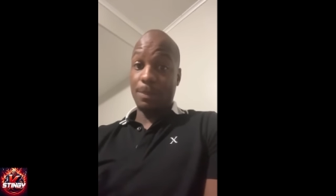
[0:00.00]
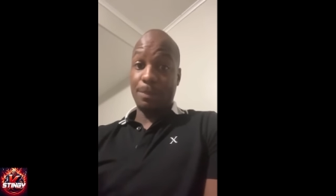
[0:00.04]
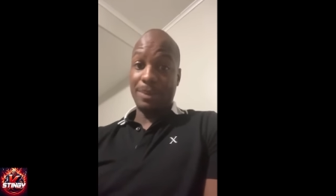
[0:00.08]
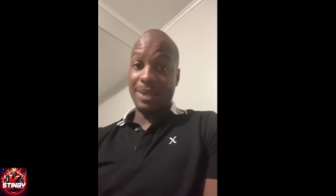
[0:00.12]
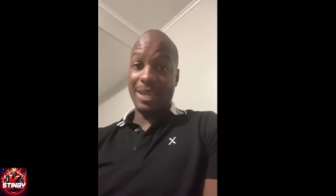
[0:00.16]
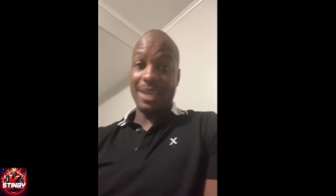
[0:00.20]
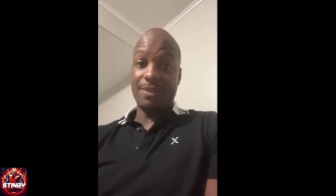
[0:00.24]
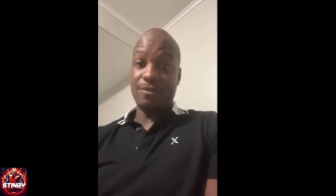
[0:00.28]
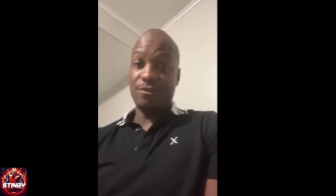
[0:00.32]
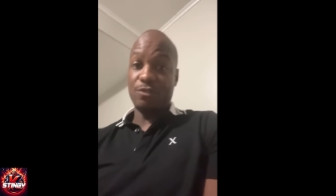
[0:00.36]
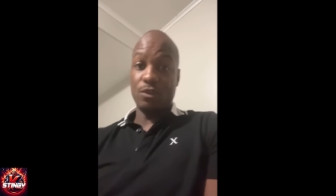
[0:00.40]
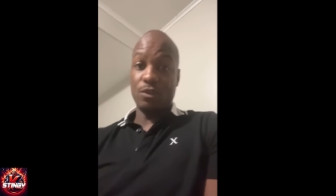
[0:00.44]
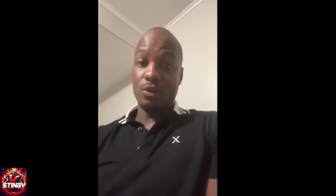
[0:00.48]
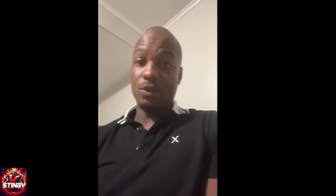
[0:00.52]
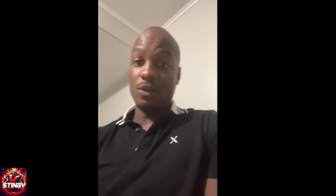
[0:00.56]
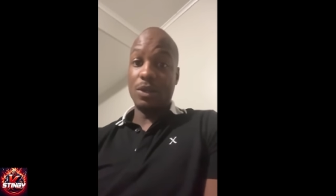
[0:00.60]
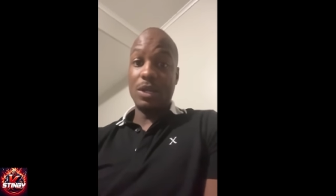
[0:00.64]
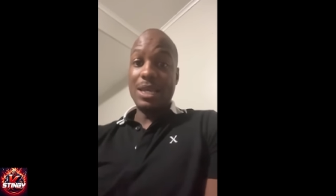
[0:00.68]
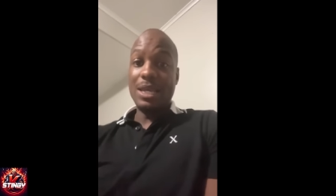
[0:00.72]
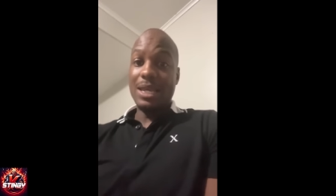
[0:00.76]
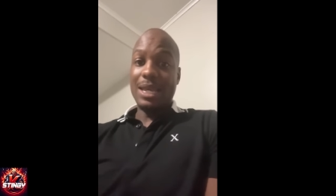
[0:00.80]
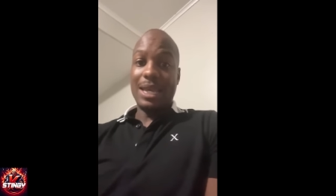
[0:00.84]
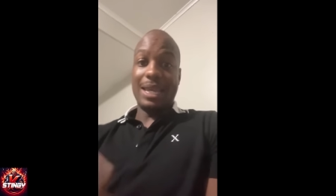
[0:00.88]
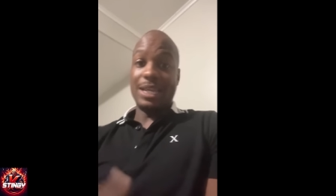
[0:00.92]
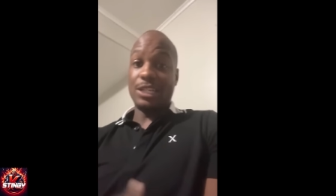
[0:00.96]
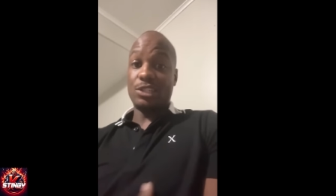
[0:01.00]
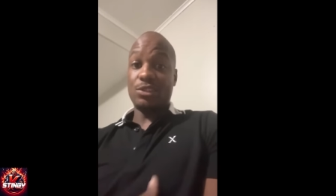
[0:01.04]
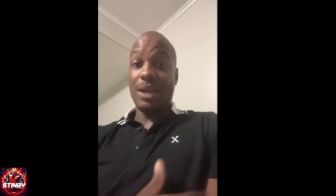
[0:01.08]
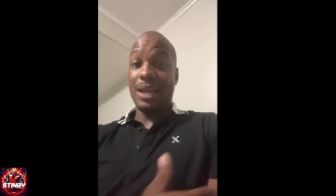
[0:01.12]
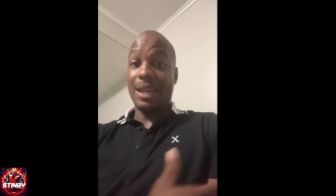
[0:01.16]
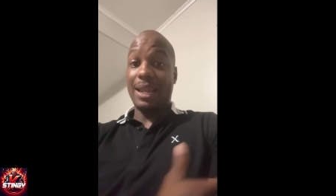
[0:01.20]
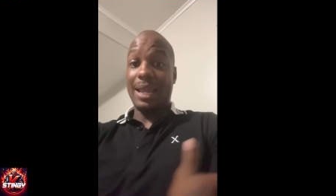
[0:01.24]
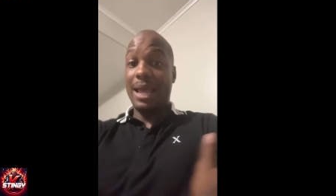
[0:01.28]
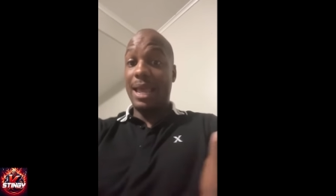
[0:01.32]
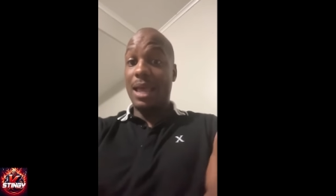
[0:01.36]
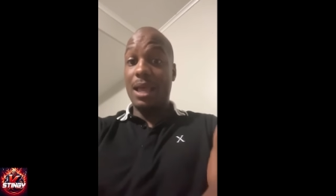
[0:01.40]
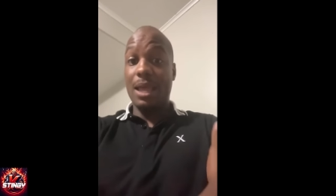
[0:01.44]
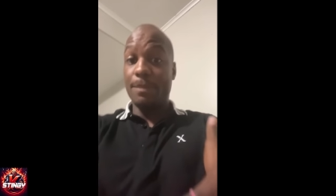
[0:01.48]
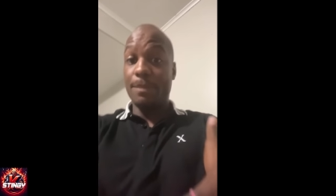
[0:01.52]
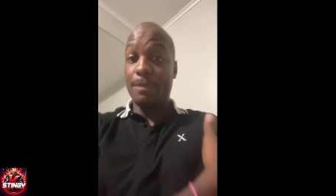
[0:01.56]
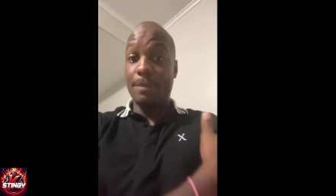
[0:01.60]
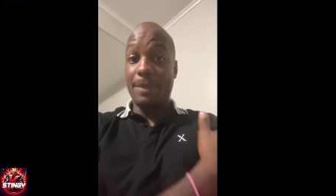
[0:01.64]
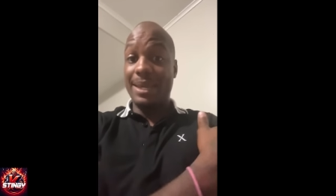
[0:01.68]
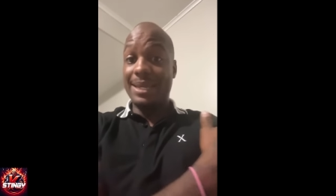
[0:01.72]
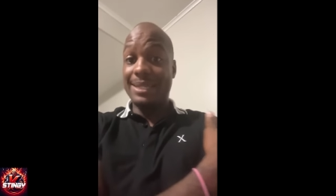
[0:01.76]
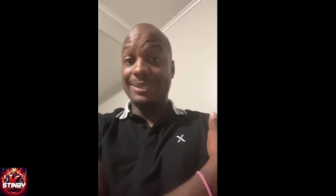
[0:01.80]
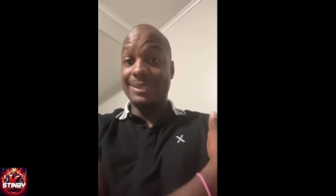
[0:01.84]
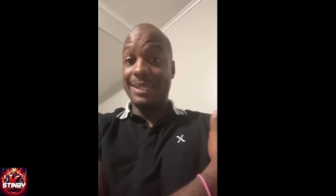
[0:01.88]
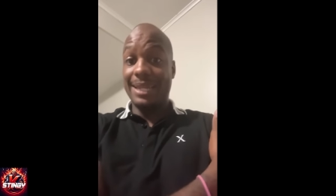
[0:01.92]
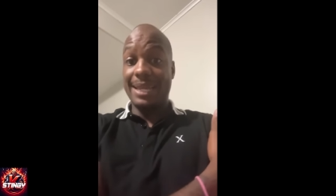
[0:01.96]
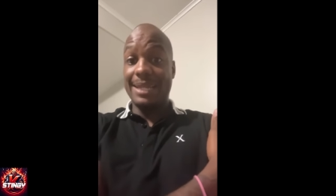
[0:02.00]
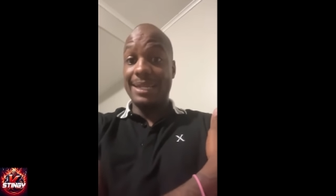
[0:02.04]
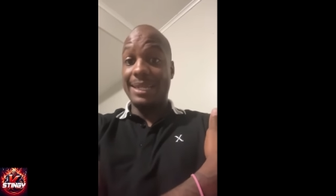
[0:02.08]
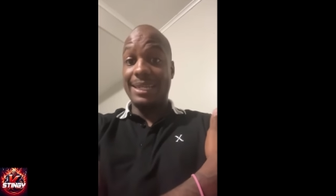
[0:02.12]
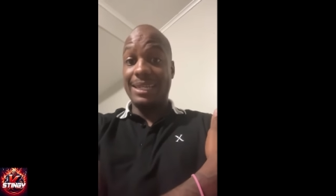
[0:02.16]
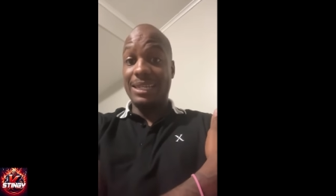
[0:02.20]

I ain't gonna get on the platform and try to